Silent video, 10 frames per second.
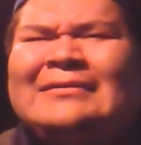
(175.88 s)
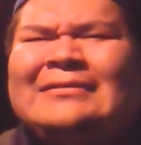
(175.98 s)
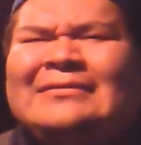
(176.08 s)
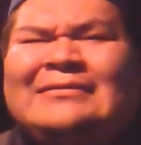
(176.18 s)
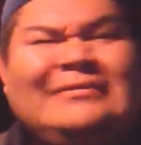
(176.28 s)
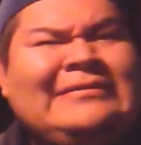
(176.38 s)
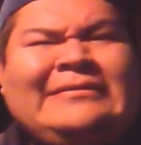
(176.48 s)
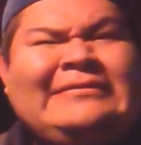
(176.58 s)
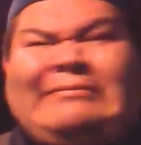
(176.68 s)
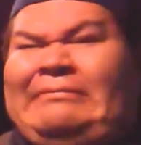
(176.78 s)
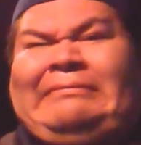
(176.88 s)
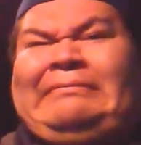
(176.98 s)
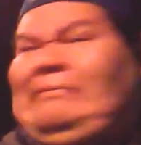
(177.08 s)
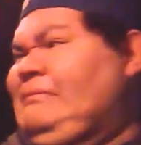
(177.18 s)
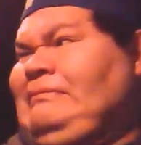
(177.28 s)

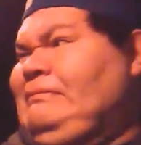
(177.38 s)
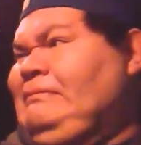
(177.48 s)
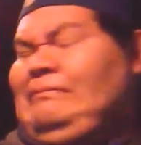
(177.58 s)
(no one is talking)